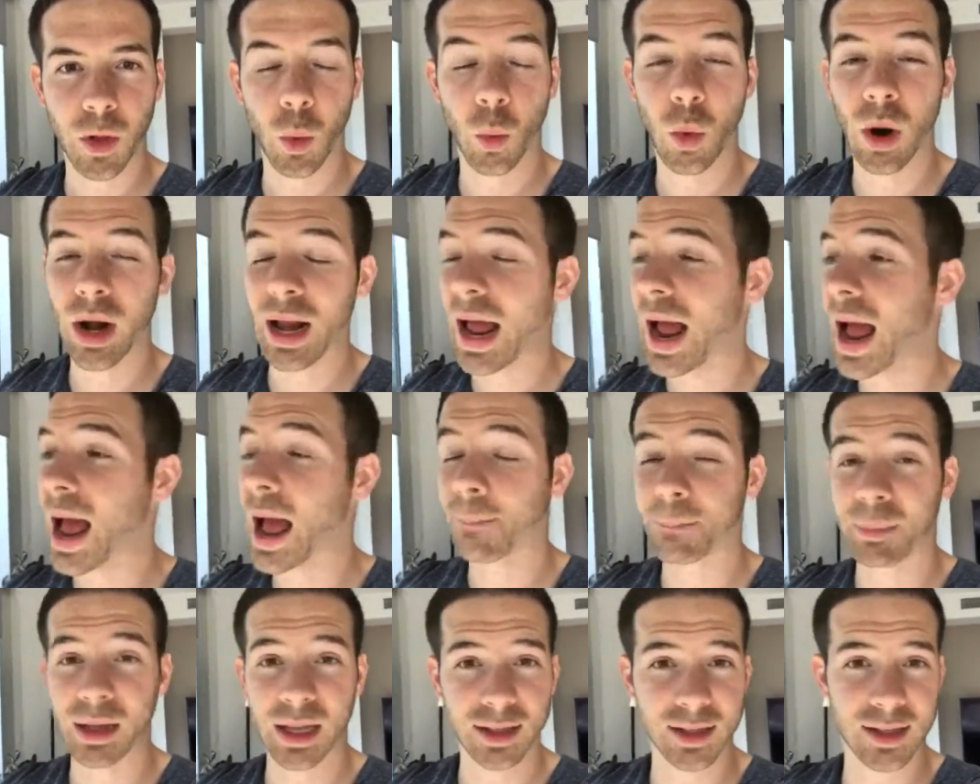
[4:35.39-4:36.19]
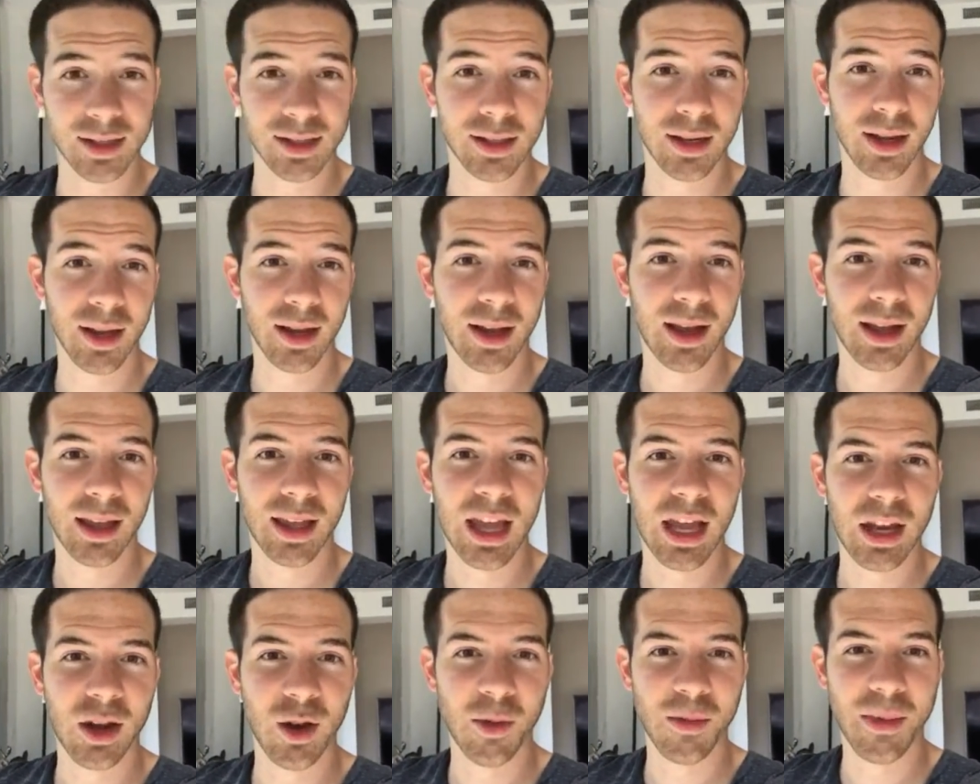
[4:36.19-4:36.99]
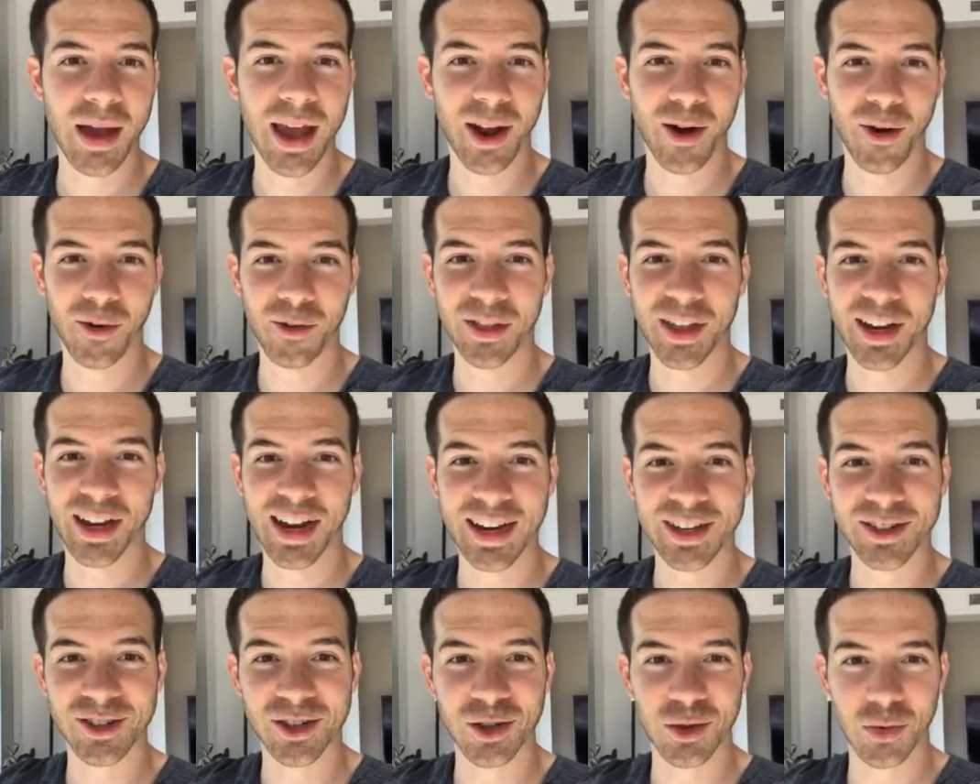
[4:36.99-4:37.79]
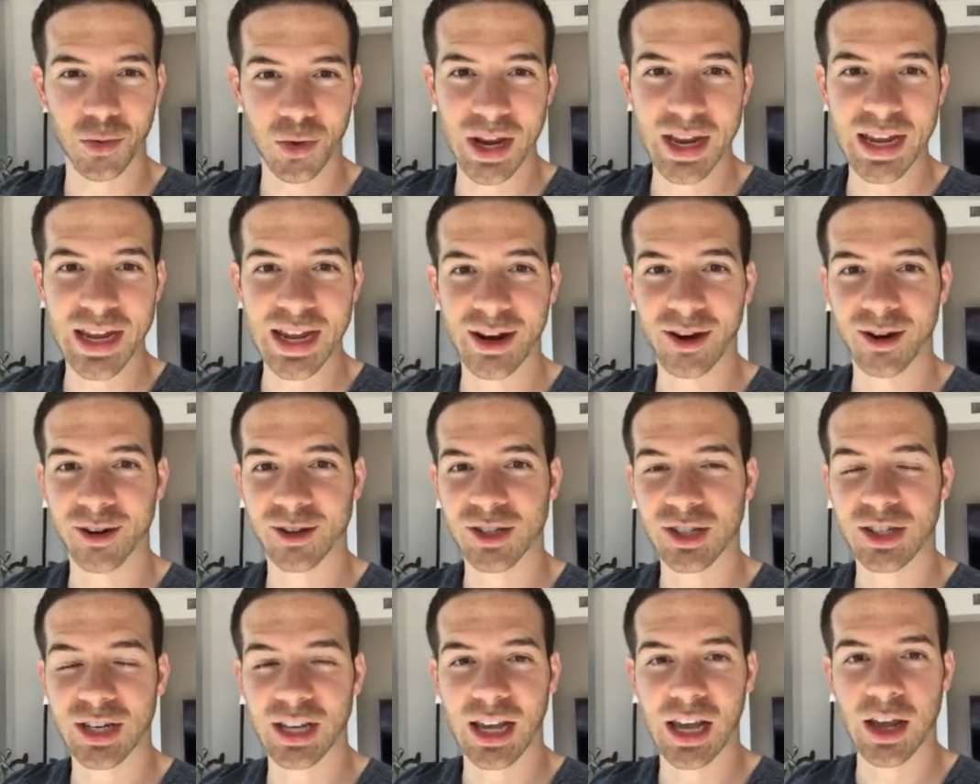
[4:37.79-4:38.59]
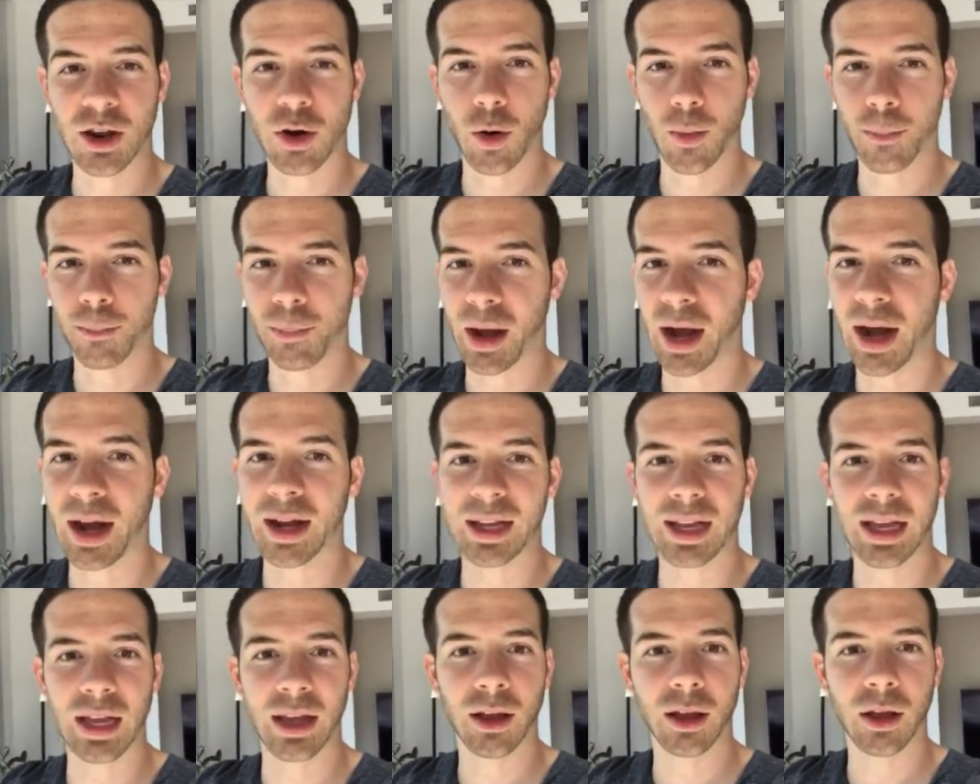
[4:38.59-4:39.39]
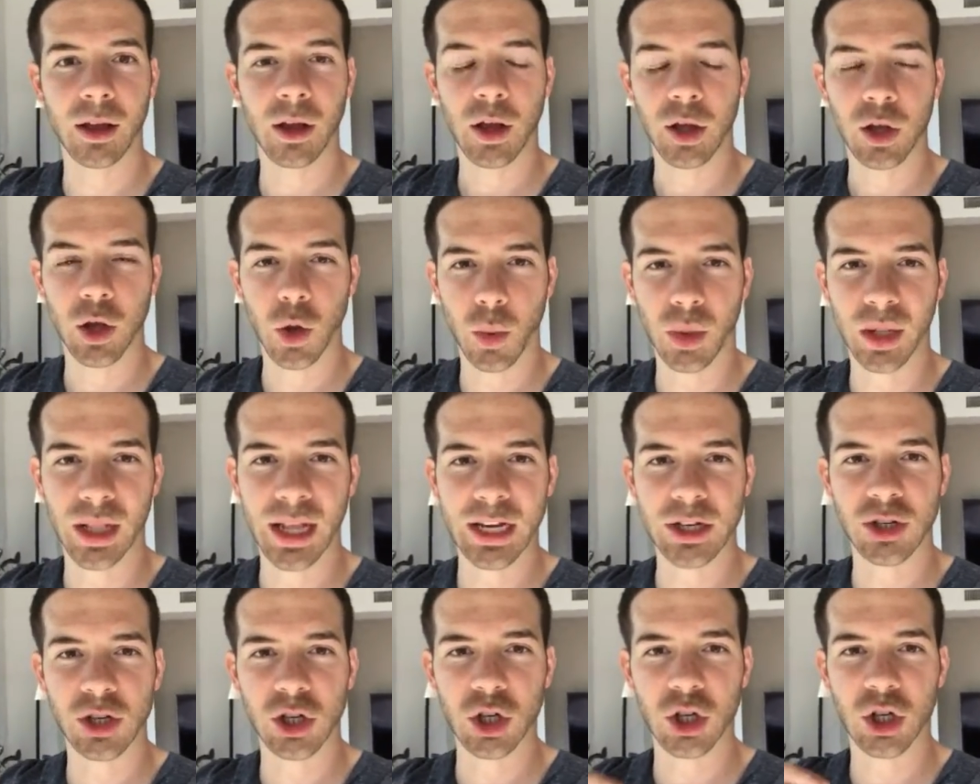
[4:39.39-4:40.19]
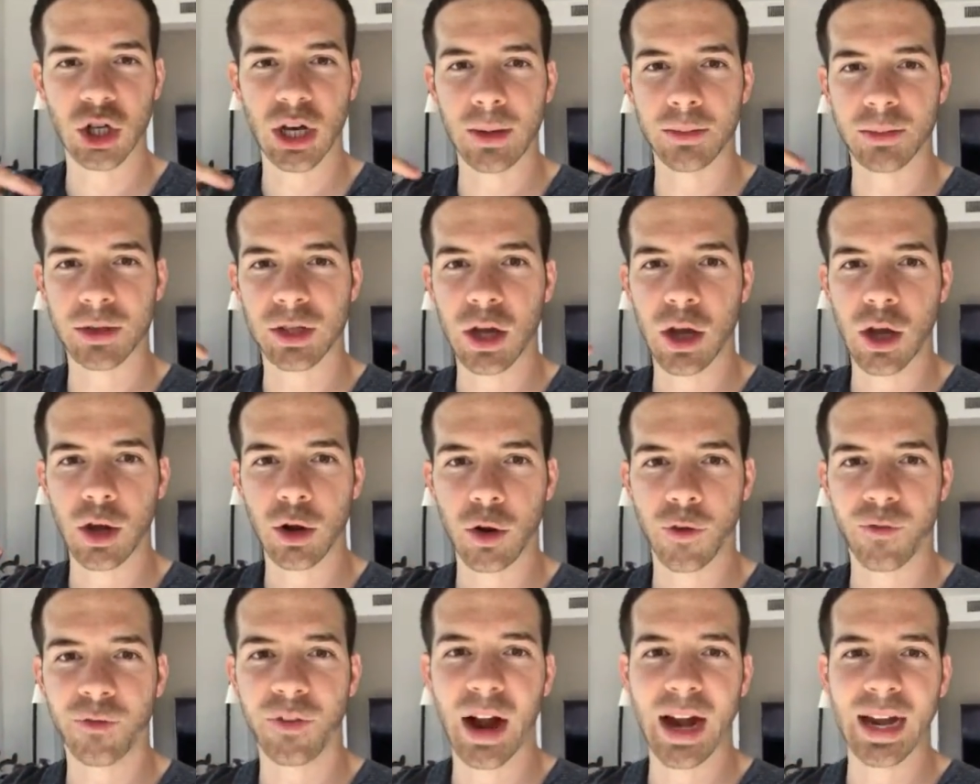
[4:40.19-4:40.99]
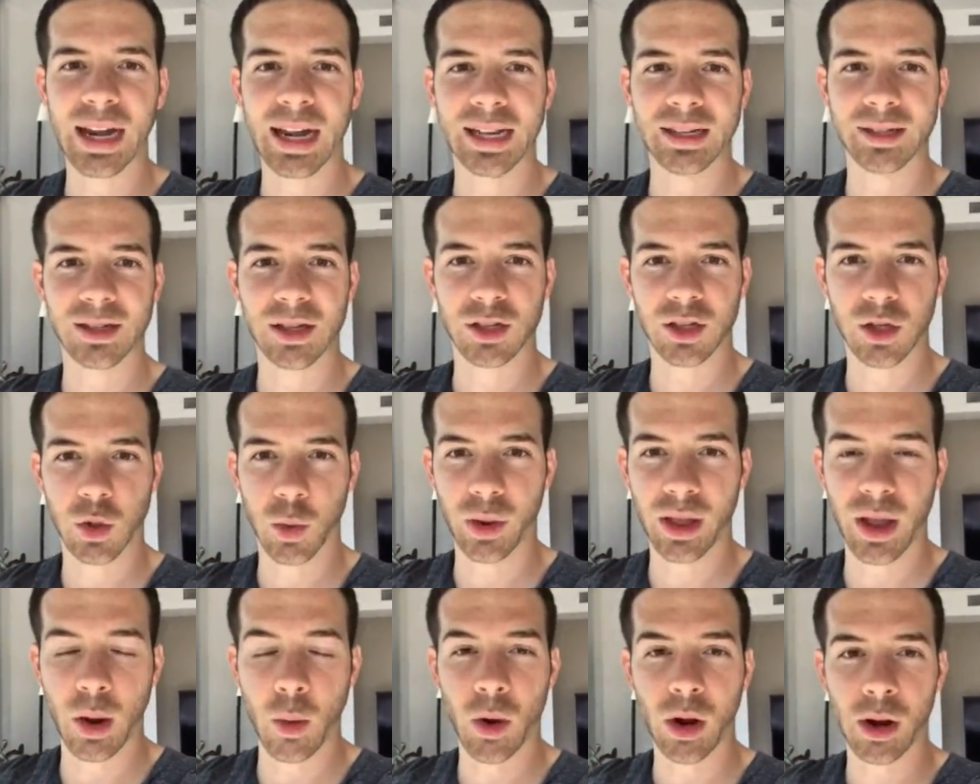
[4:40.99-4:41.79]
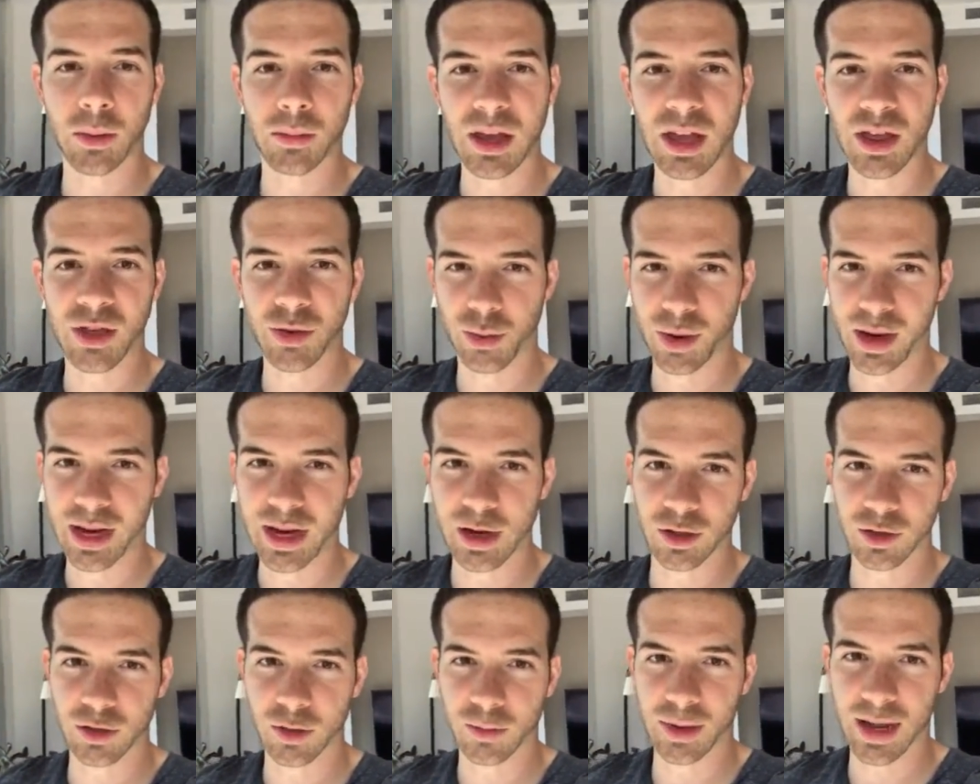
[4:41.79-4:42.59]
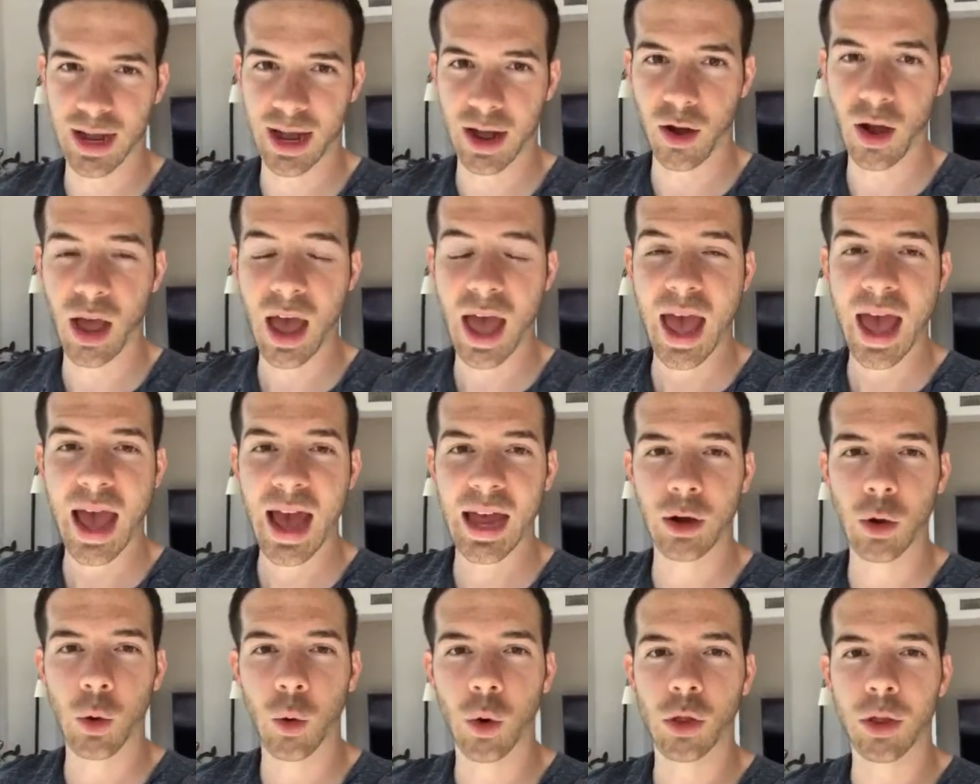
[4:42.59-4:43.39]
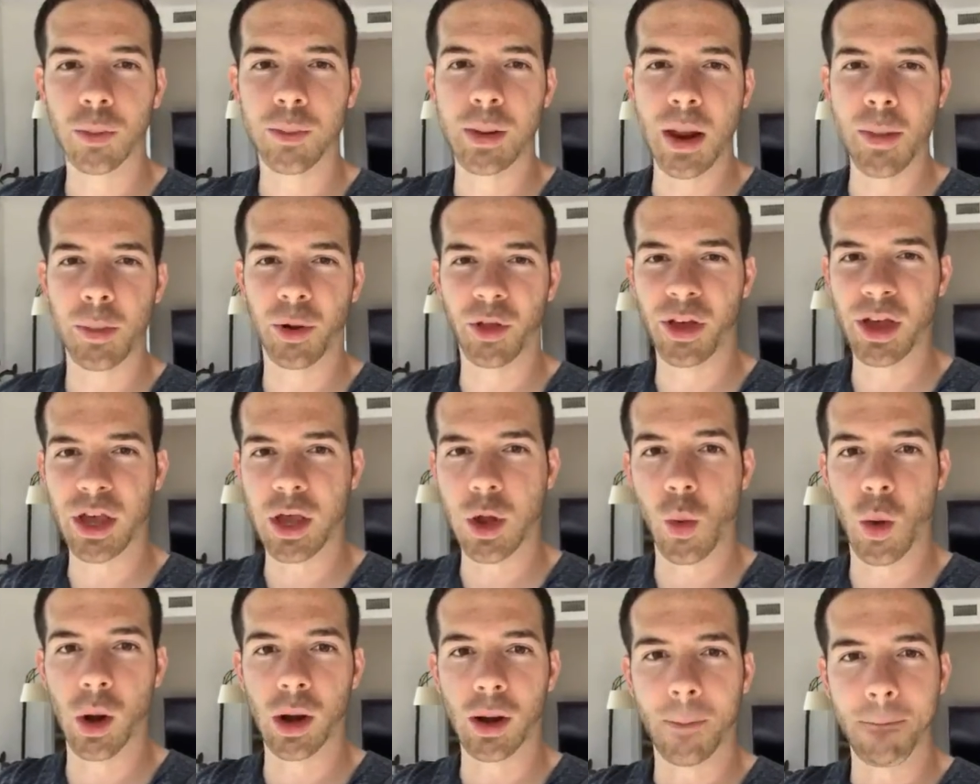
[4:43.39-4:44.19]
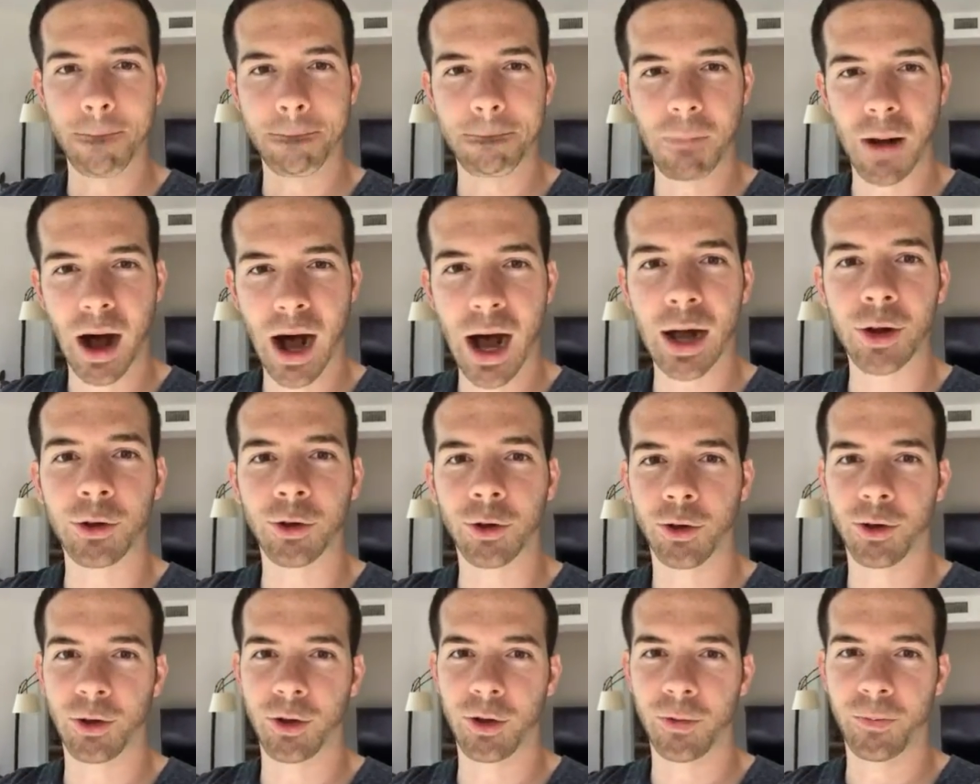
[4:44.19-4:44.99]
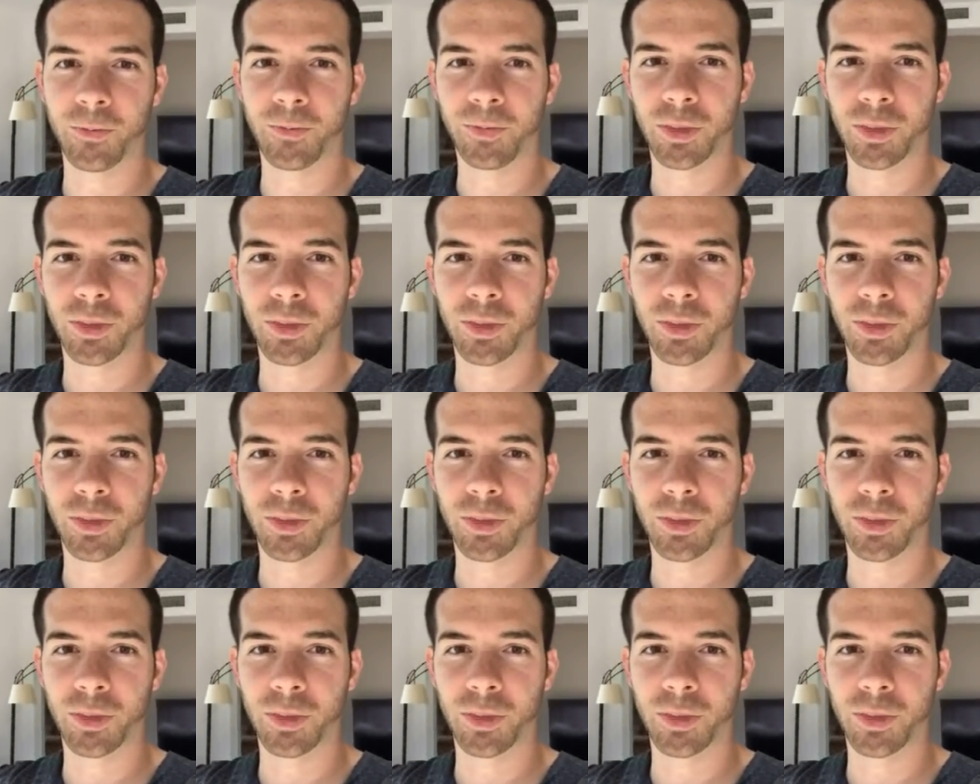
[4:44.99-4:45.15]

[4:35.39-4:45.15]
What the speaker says: What habits can you make over the next 3 years to get your body, your relationships, your finances to where they want to be 3 years from now? And who are the people that you want to model?